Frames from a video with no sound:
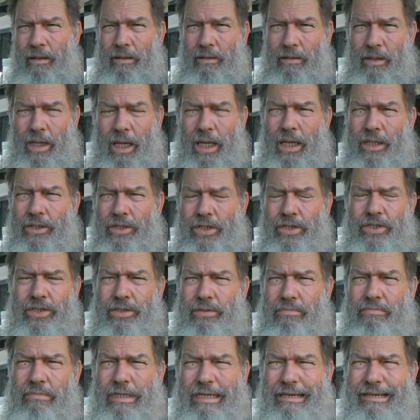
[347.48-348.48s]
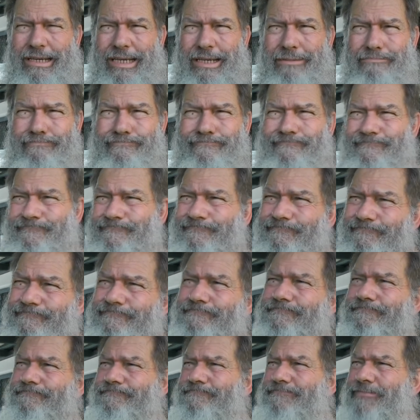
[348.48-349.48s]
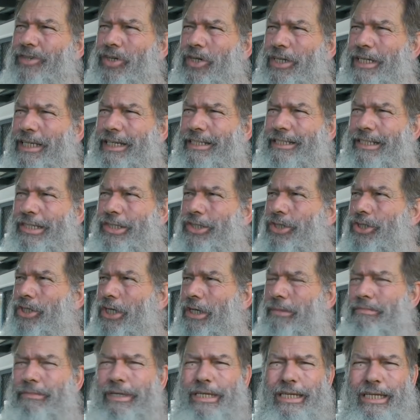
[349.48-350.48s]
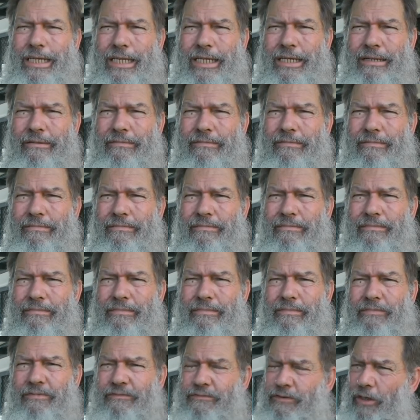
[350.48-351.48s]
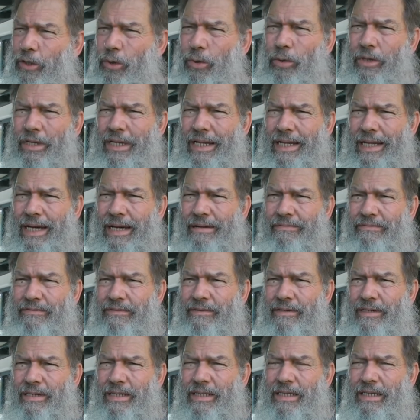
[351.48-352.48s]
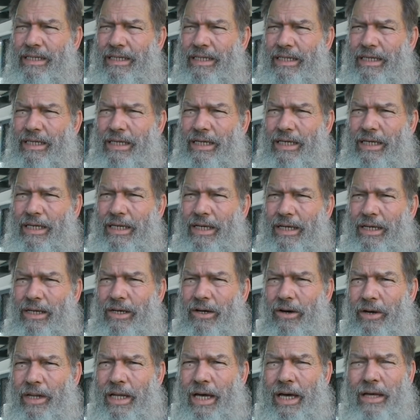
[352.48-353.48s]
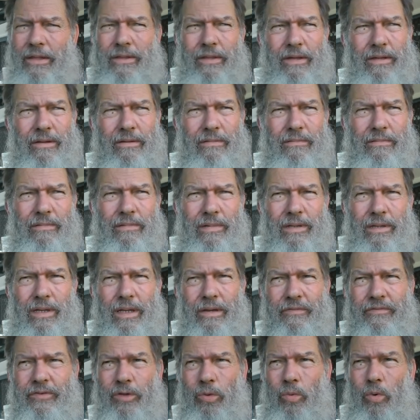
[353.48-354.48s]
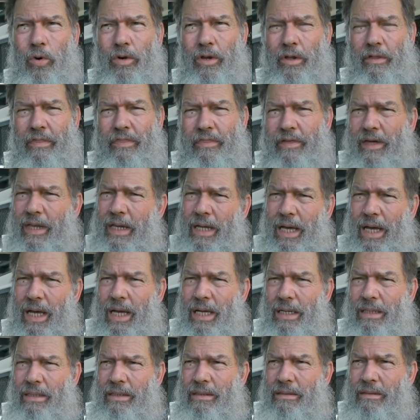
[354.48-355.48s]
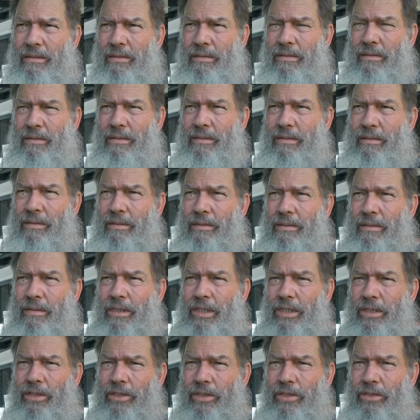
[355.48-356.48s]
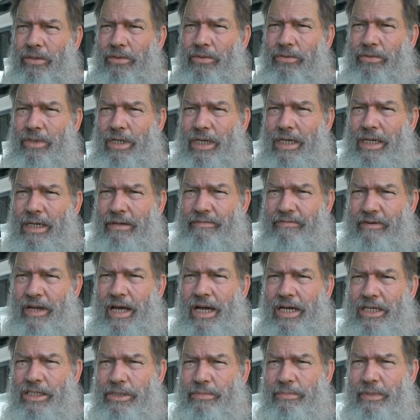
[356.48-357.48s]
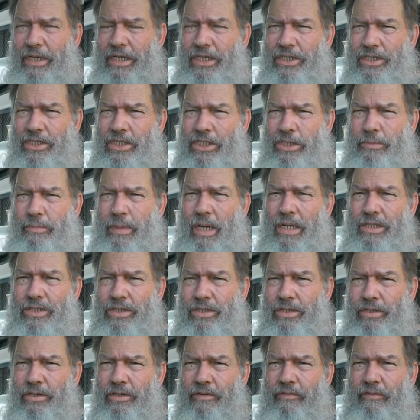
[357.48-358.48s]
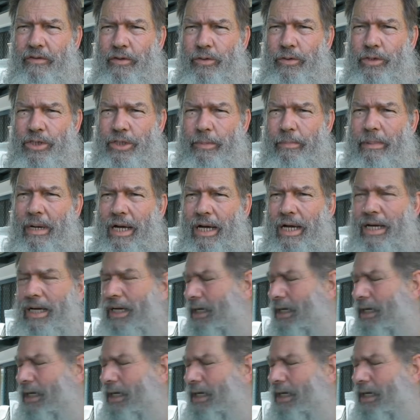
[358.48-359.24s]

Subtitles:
yeah, just I didn't seem to get it fluid enough. I know that if you want a thinner in your flux mix, you're supposed to use fluorspar.